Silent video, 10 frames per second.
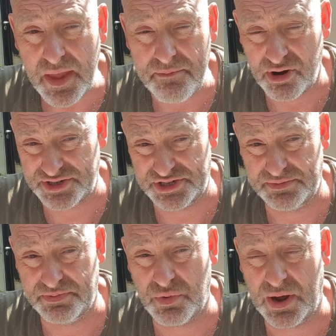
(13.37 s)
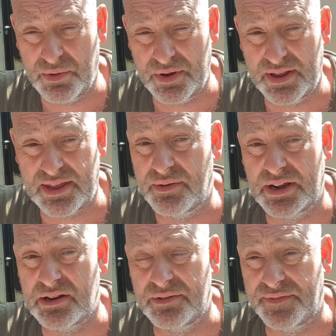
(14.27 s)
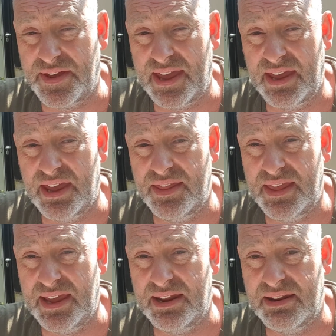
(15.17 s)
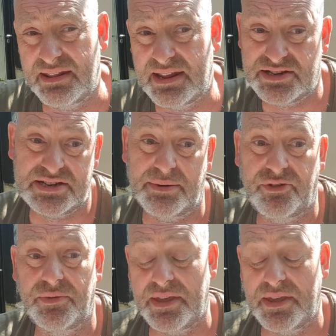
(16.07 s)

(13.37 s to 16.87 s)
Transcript: Prices you quote don't include the VAT, and then it just comes through with the